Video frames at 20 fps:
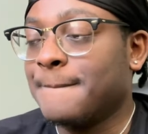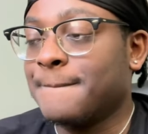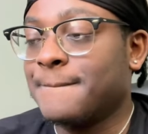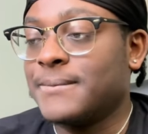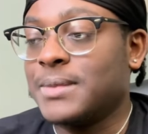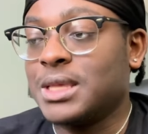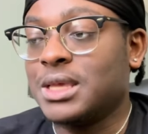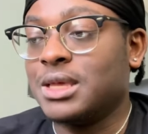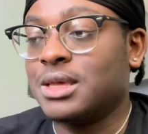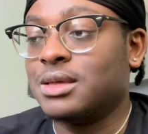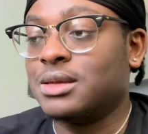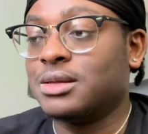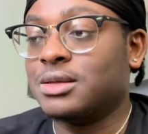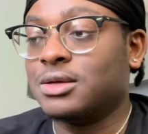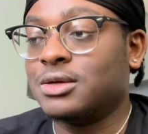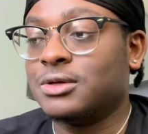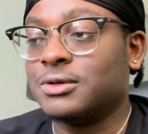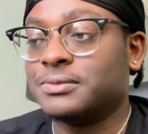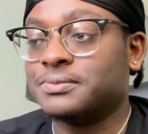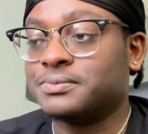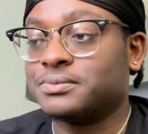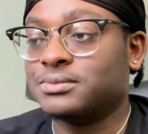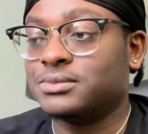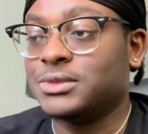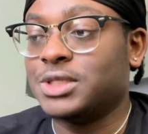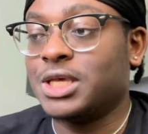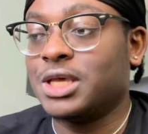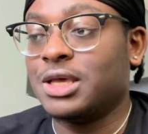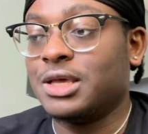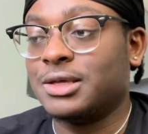And um,
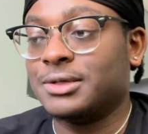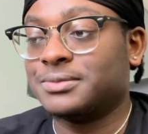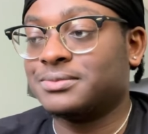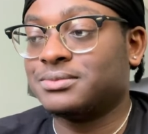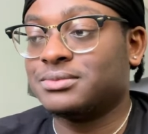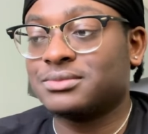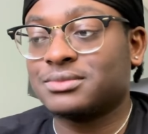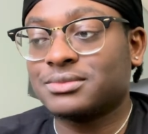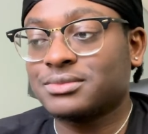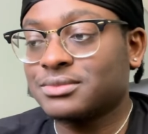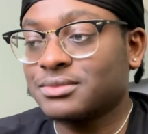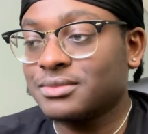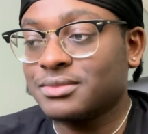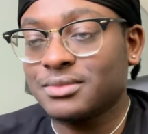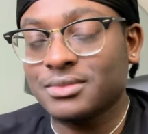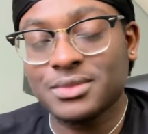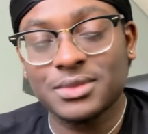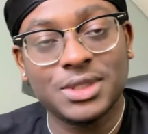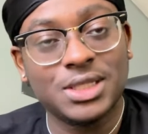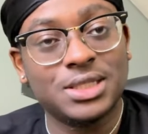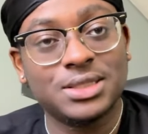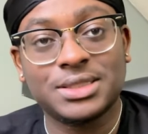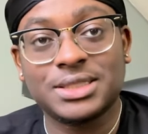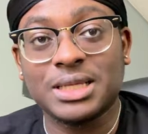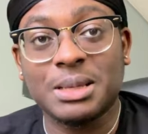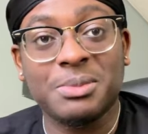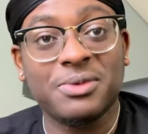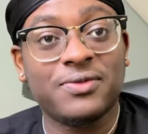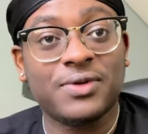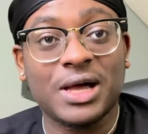yeah,
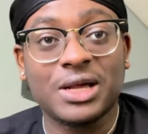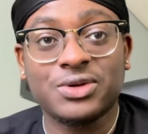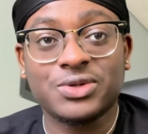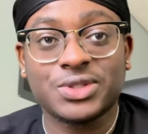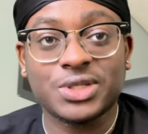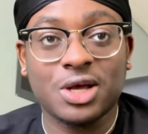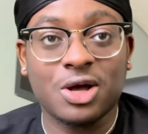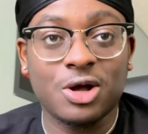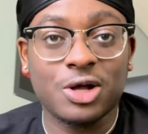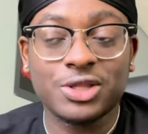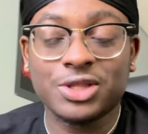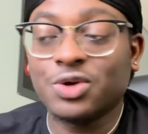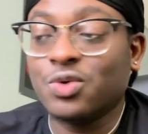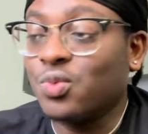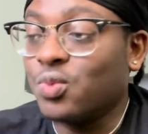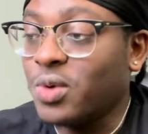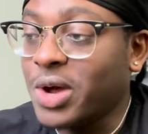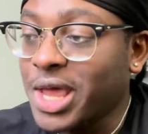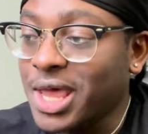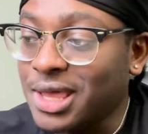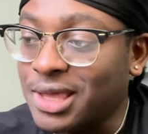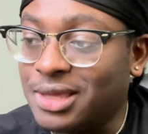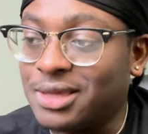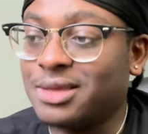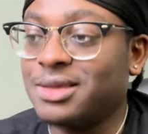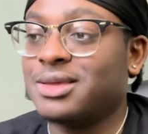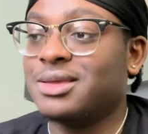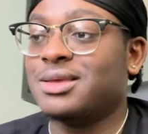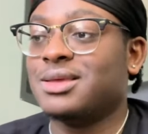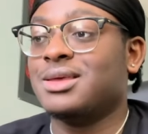semifinals on the way.
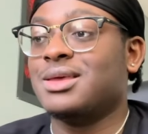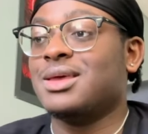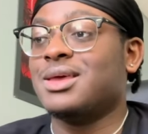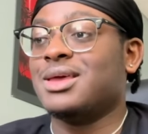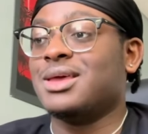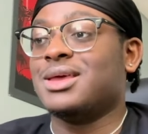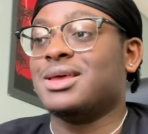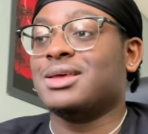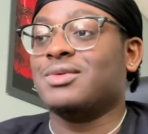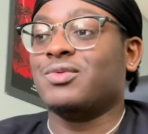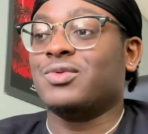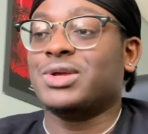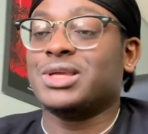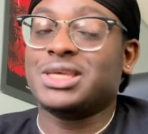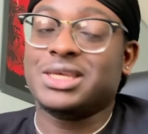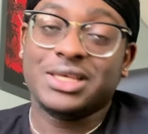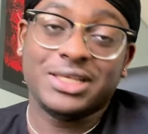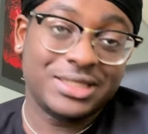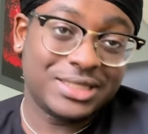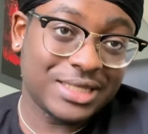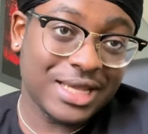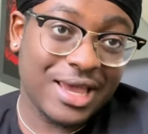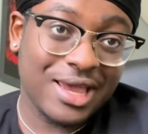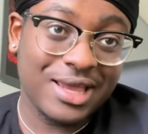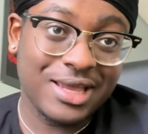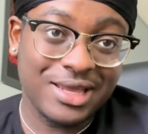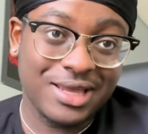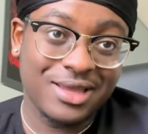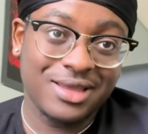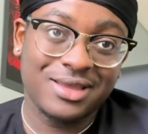Kise,
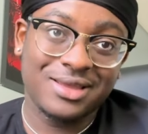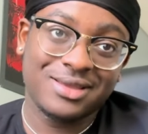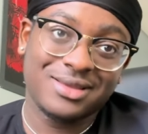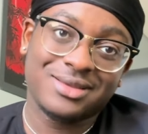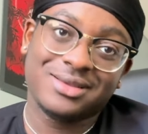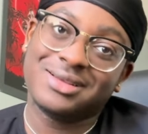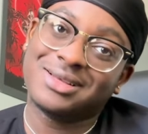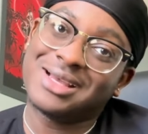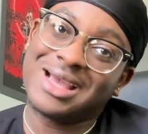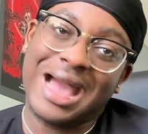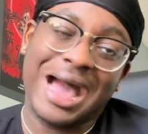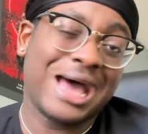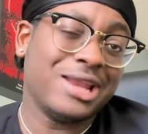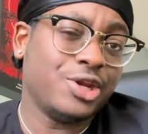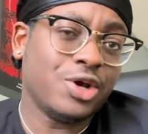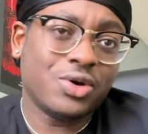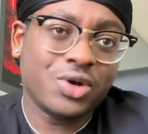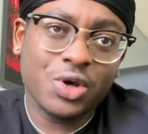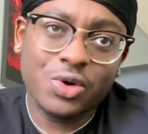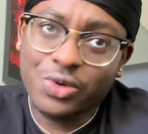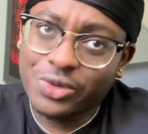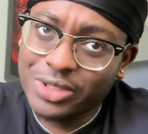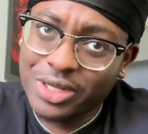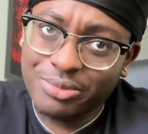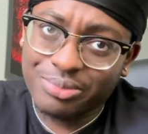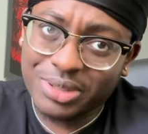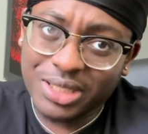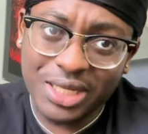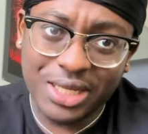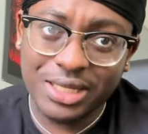I don't know who they're
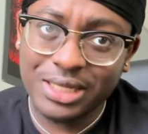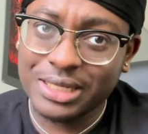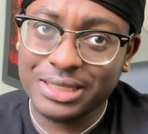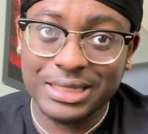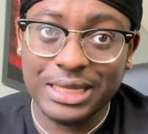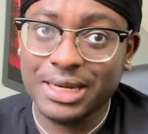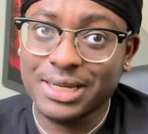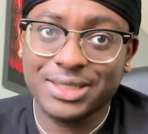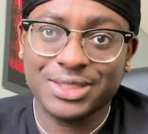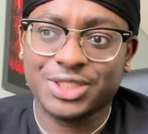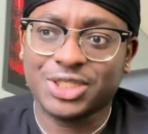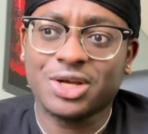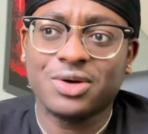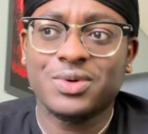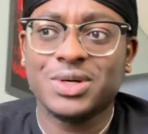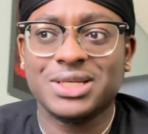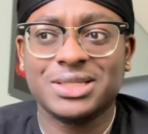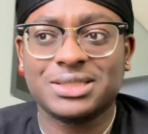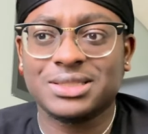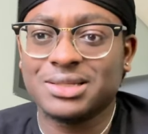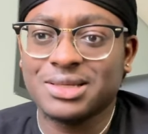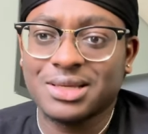playing yet. They didn't show us.